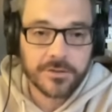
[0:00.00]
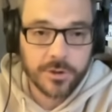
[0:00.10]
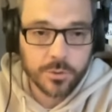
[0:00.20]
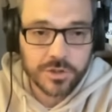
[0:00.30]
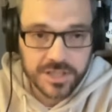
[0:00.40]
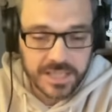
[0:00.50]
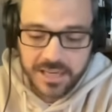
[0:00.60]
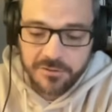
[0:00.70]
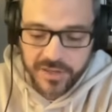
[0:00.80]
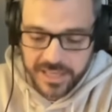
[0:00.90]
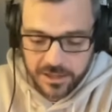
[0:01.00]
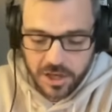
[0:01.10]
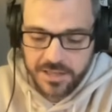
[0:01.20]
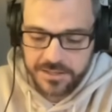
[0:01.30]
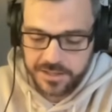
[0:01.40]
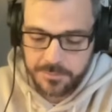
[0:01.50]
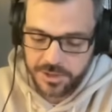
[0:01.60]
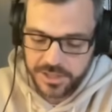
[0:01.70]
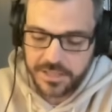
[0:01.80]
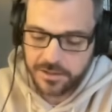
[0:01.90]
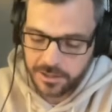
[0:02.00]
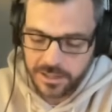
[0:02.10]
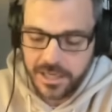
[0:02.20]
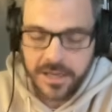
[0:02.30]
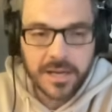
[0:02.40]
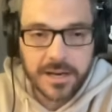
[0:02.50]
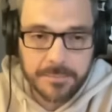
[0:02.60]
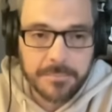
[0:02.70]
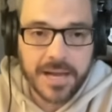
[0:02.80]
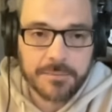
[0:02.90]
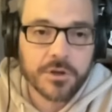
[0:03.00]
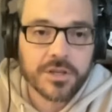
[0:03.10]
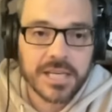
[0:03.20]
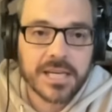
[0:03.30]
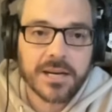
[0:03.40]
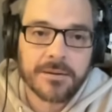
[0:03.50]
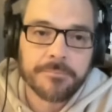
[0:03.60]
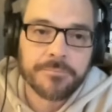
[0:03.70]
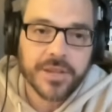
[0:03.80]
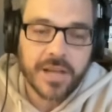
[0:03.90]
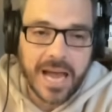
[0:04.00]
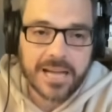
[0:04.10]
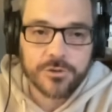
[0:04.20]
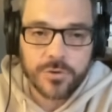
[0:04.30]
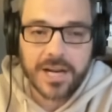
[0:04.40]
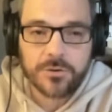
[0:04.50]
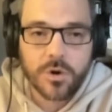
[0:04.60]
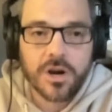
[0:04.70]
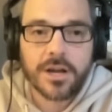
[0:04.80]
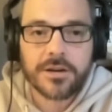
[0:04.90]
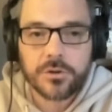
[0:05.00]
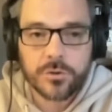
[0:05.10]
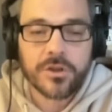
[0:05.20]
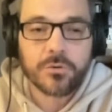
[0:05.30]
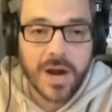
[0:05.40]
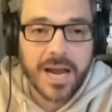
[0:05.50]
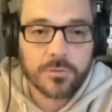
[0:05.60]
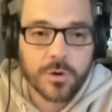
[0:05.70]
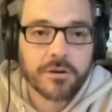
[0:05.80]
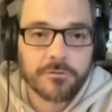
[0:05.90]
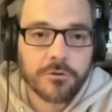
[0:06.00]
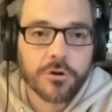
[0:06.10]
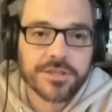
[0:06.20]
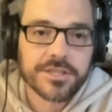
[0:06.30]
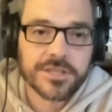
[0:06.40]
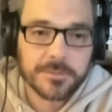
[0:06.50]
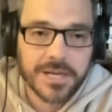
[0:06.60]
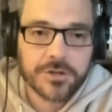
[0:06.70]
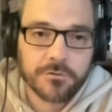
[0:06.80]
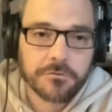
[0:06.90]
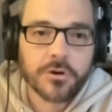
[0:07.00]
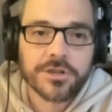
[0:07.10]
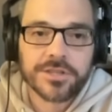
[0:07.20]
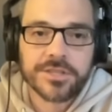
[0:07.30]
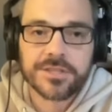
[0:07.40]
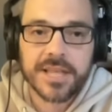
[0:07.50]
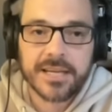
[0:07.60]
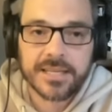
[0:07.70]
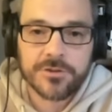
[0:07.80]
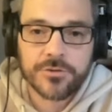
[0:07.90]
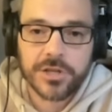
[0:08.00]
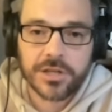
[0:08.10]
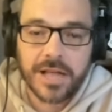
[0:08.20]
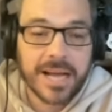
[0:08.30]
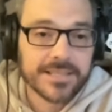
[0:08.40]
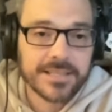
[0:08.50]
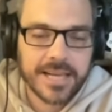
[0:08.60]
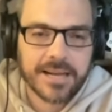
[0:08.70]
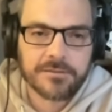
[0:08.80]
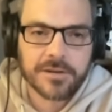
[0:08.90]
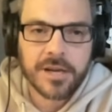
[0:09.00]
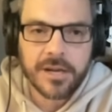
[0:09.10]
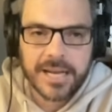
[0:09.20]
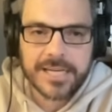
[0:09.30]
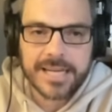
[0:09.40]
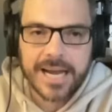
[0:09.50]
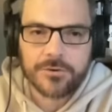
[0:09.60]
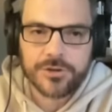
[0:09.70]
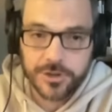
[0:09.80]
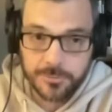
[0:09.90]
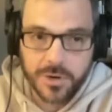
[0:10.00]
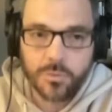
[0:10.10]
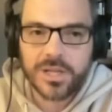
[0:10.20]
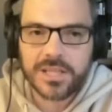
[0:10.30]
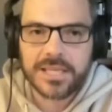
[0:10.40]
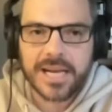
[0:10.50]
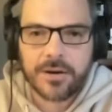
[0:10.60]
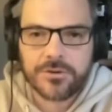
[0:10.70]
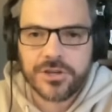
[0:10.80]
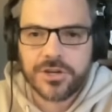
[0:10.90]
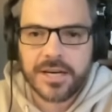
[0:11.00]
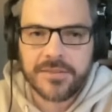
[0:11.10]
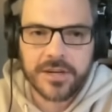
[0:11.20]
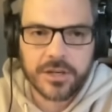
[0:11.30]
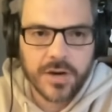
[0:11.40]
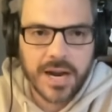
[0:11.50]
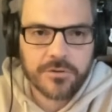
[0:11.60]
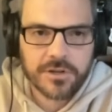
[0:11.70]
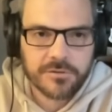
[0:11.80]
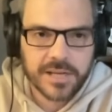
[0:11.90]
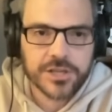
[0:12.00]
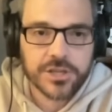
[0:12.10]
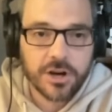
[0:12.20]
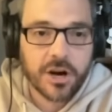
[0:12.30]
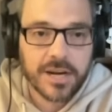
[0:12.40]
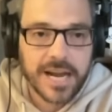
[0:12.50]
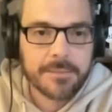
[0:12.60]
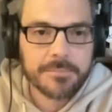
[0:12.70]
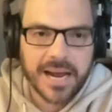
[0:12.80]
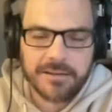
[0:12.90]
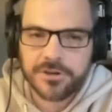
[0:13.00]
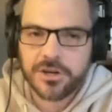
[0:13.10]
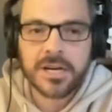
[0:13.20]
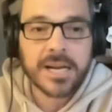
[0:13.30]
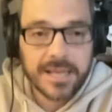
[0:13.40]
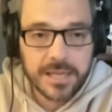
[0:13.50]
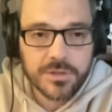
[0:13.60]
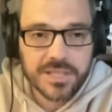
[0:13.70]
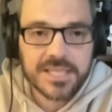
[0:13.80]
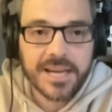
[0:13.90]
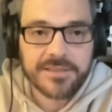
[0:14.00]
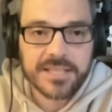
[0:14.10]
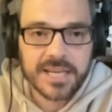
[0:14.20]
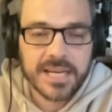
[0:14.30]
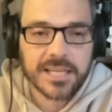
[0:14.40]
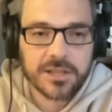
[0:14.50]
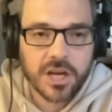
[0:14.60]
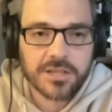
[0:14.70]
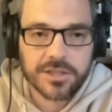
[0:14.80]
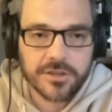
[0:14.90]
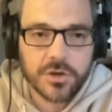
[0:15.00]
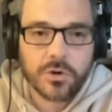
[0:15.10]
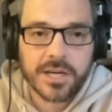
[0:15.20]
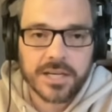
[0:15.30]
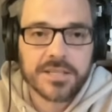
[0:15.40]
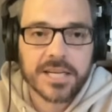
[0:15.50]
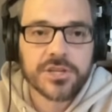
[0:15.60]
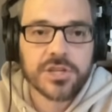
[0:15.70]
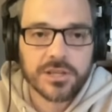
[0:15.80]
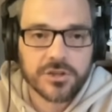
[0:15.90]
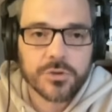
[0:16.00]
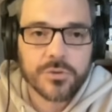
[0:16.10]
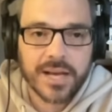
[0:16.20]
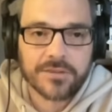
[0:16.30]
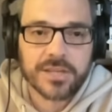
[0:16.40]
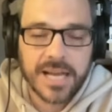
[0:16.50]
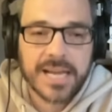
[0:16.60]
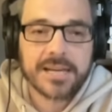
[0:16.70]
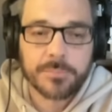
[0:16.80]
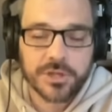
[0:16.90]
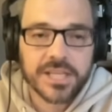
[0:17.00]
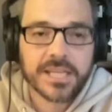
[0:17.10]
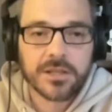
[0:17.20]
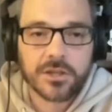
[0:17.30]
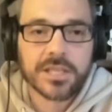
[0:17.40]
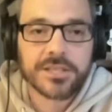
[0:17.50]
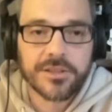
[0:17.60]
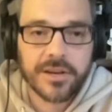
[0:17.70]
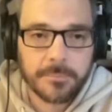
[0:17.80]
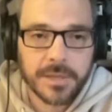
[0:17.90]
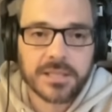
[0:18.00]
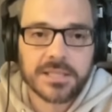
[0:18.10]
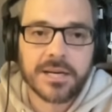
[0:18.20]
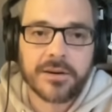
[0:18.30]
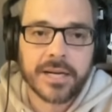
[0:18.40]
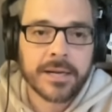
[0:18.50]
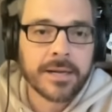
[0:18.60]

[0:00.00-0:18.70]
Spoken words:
significant losses, particularly Imad Mugnia, Haj Radwan, who the Radwan forces, special forces that Israel hasn't yet encountered but will encounter in their ground invasion, are named after. He was a devastating loss to the organization in 2008, particularly to their military.